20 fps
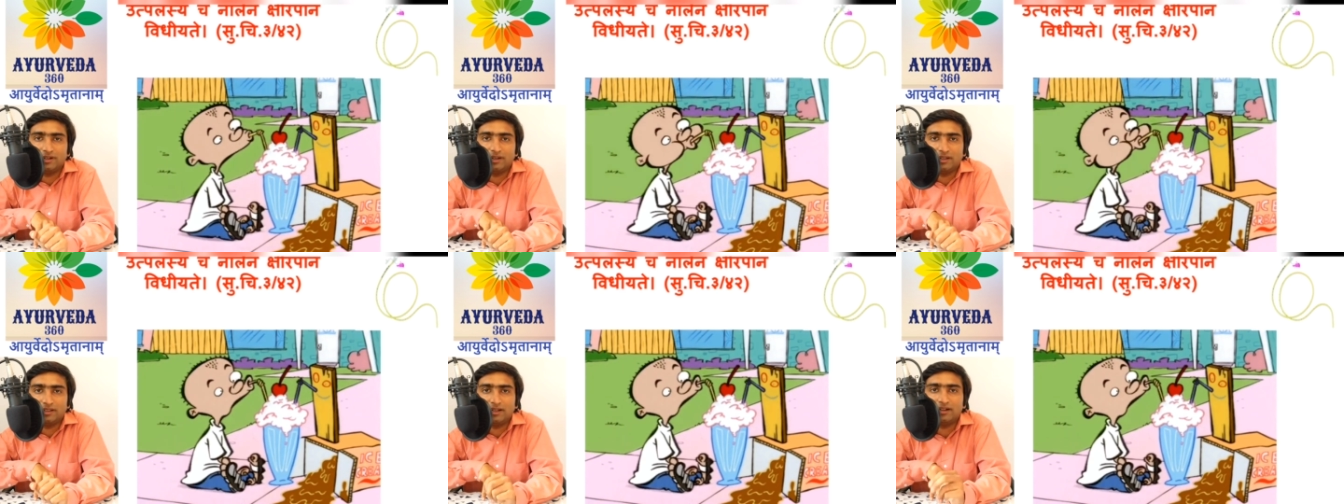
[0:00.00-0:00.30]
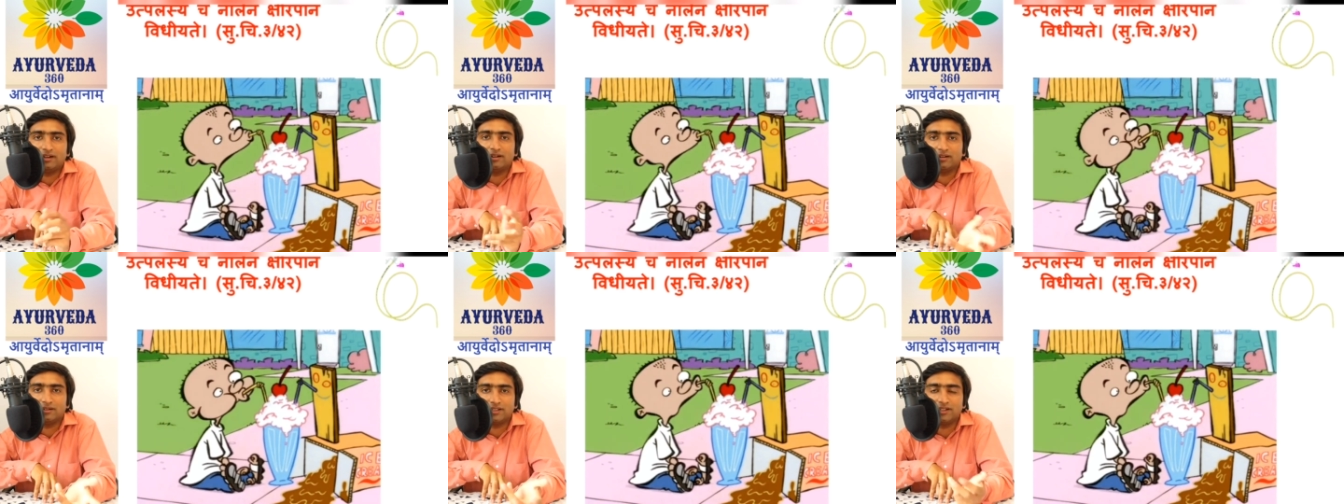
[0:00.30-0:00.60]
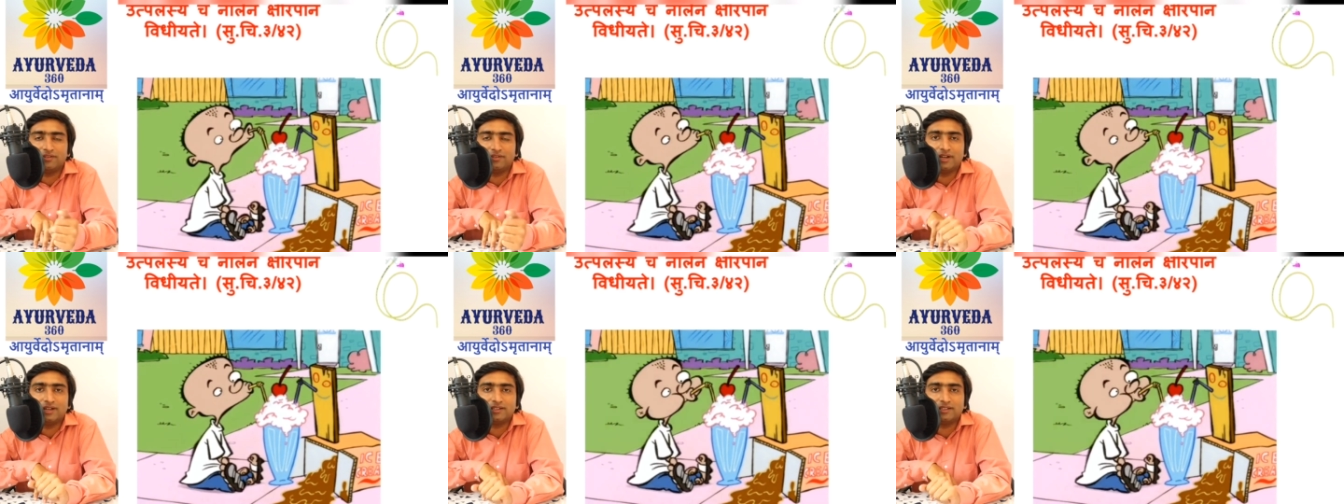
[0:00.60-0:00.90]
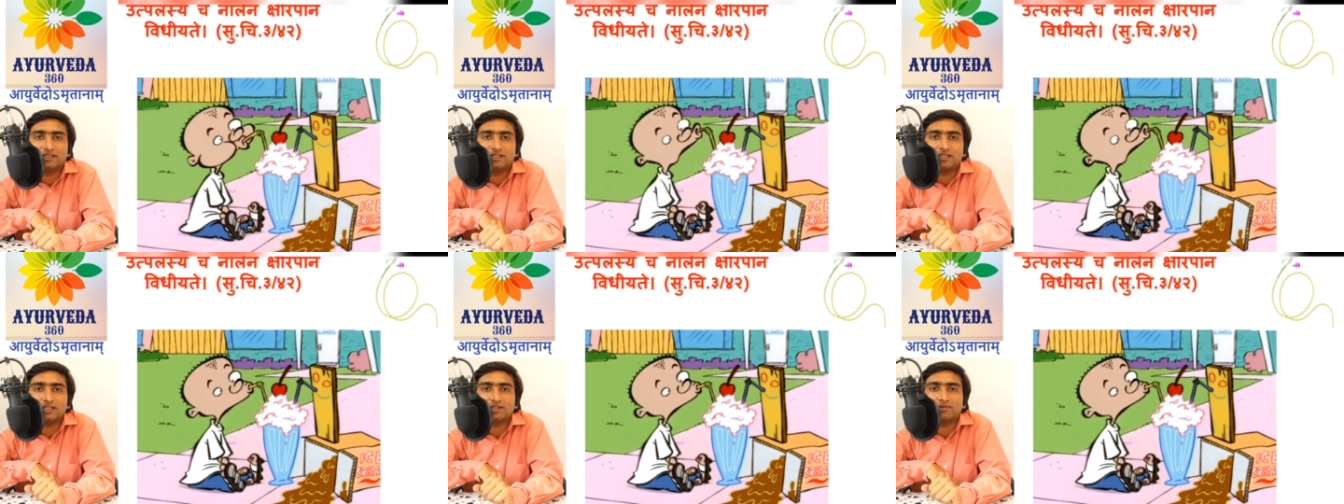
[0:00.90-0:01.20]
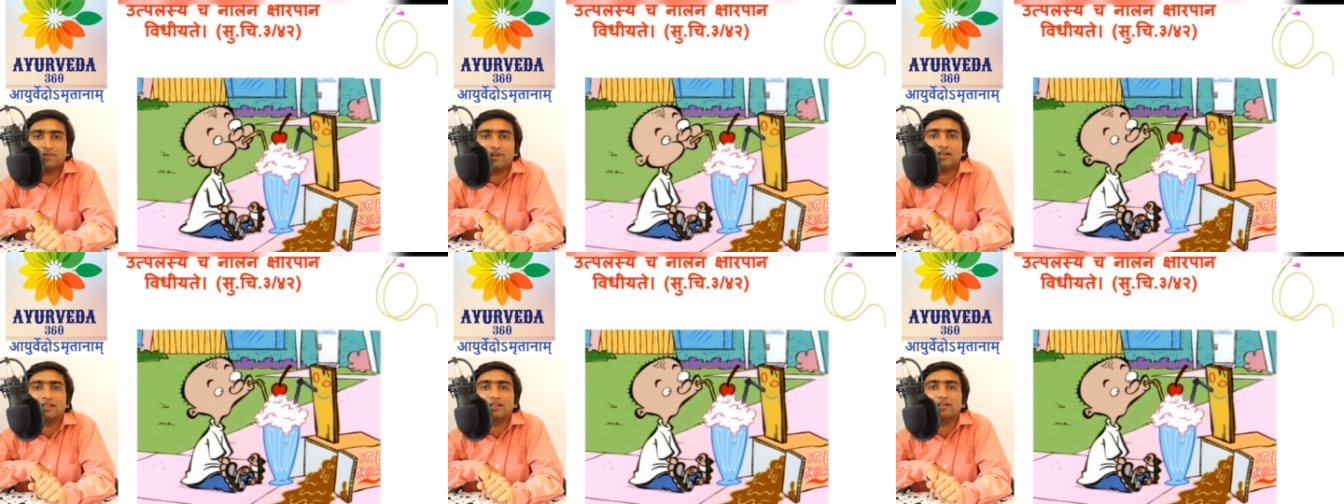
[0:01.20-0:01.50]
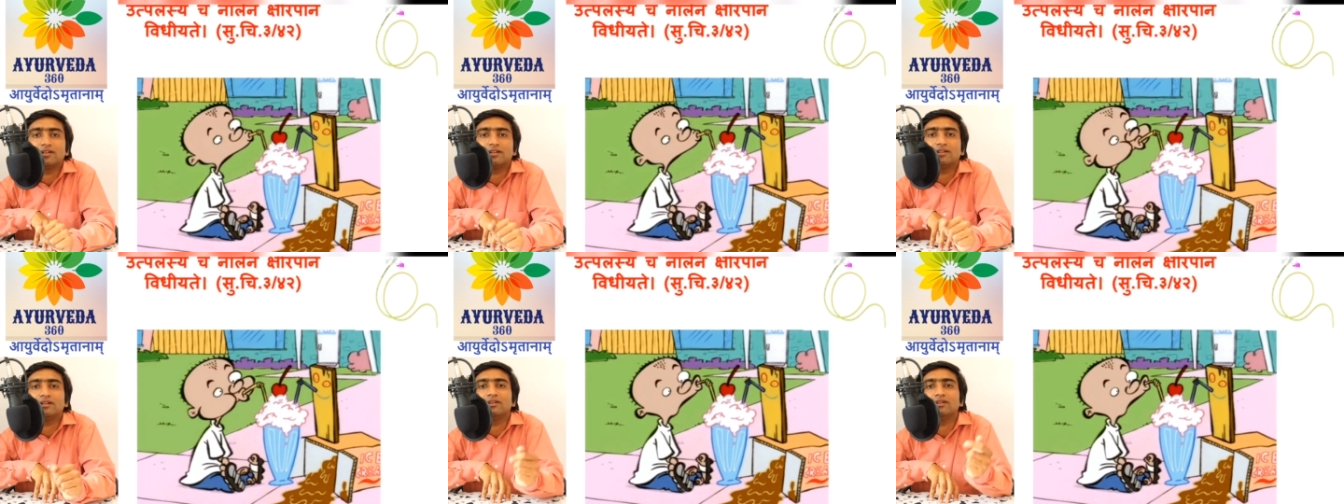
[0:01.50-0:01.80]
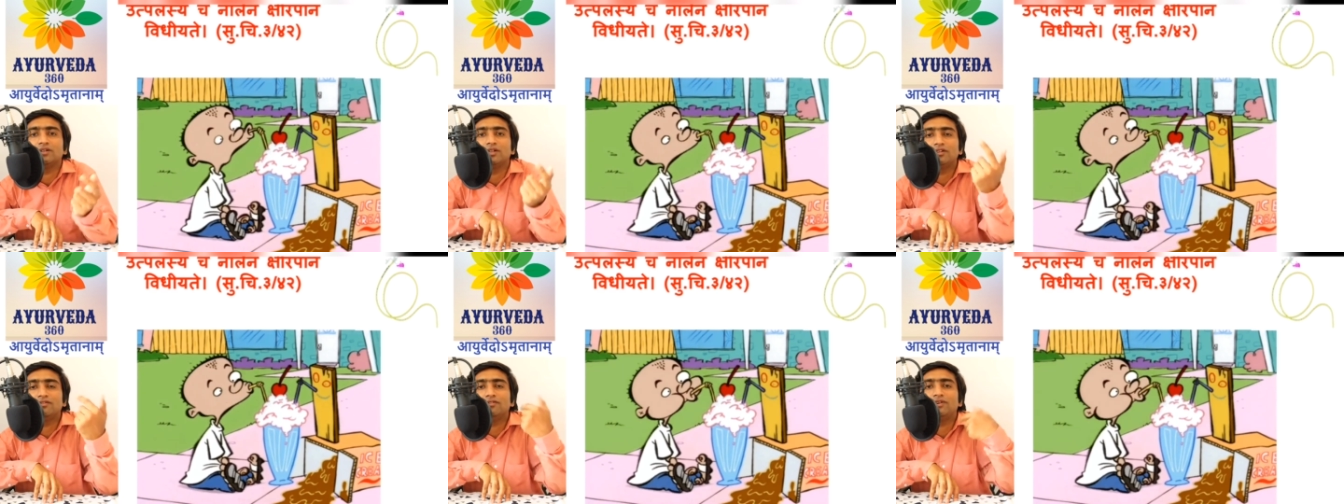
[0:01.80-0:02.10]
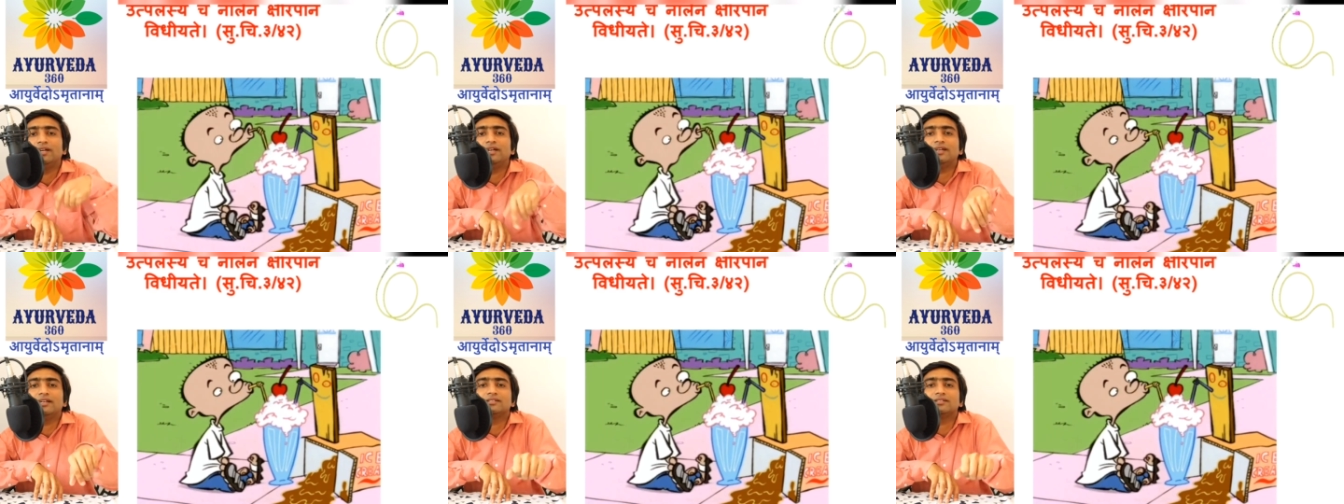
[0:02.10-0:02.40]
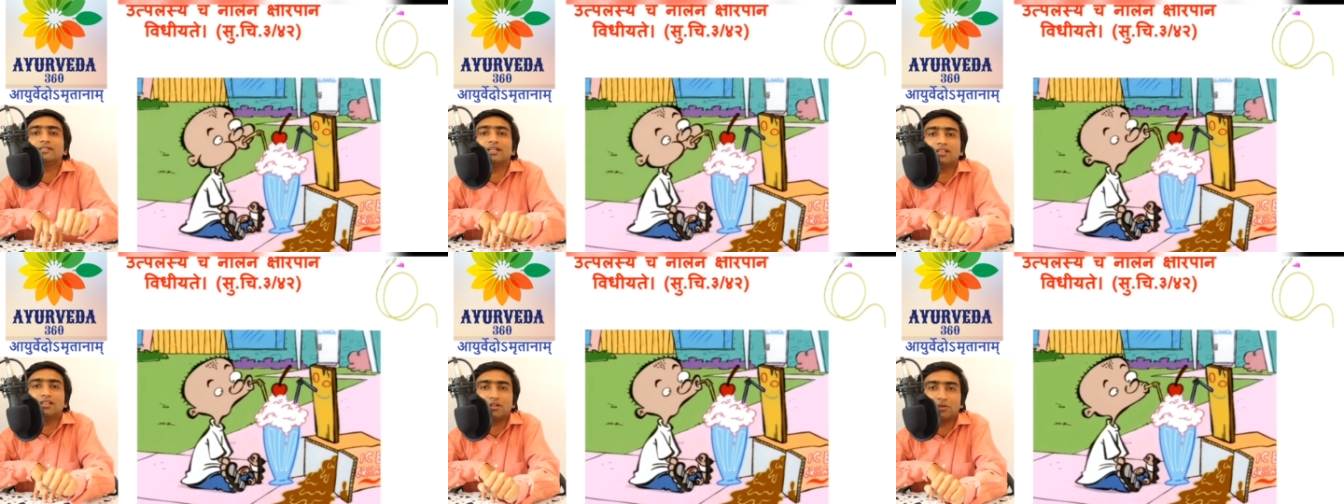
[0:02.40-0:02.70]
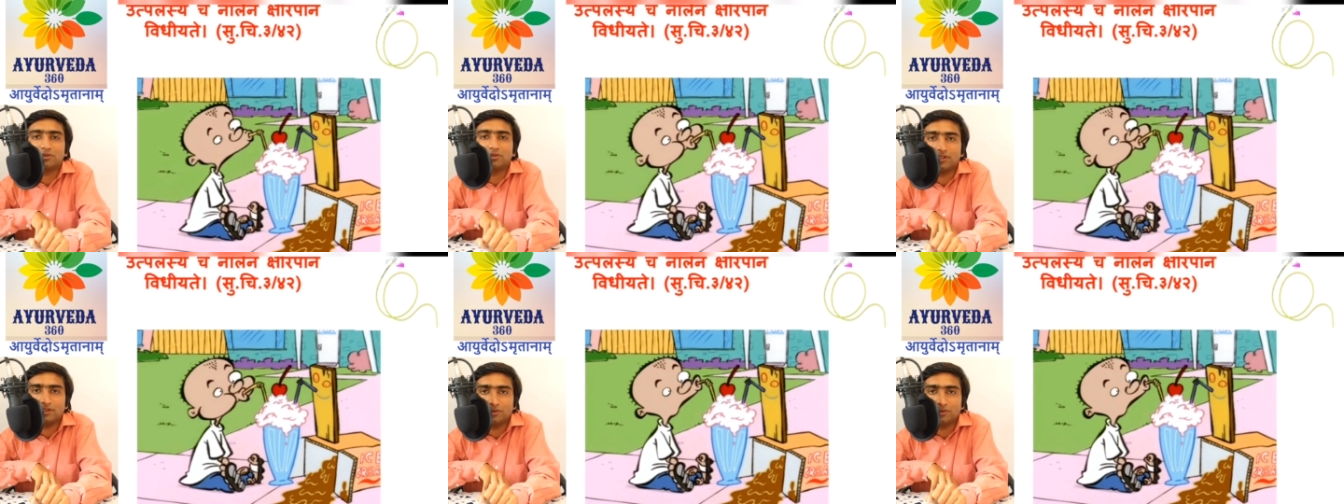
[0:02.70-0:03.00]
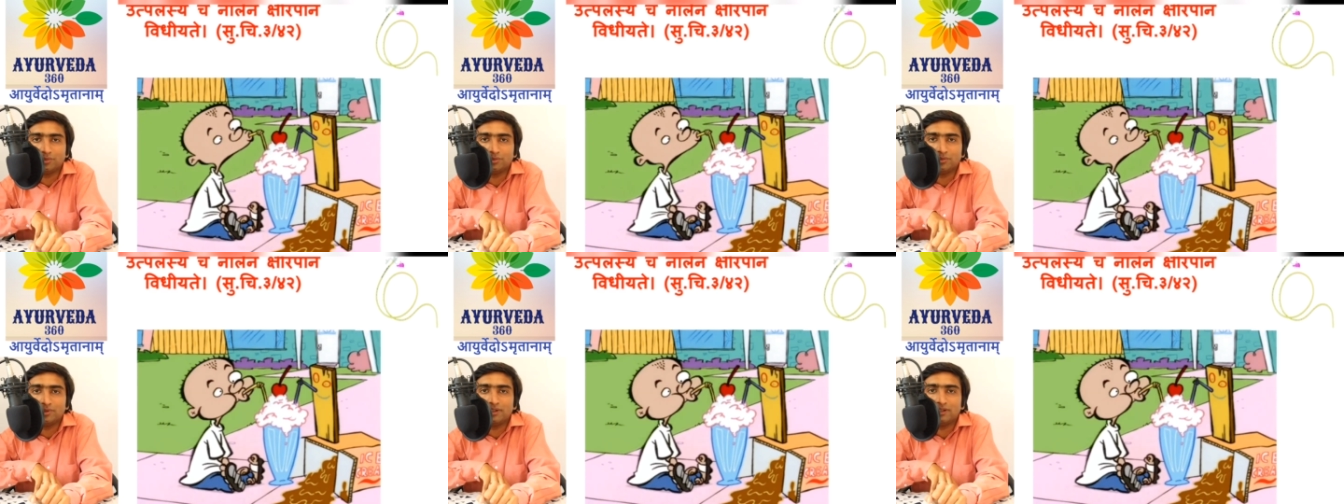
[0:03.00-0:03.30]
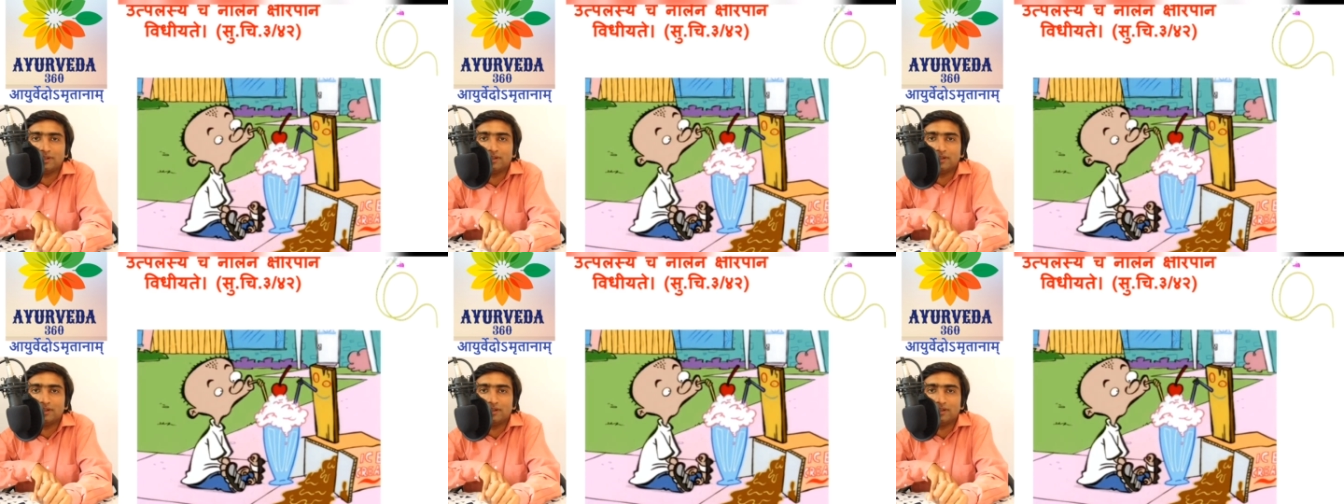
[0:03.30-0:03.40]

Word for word: other severe diseases where the feeding is done through the tube,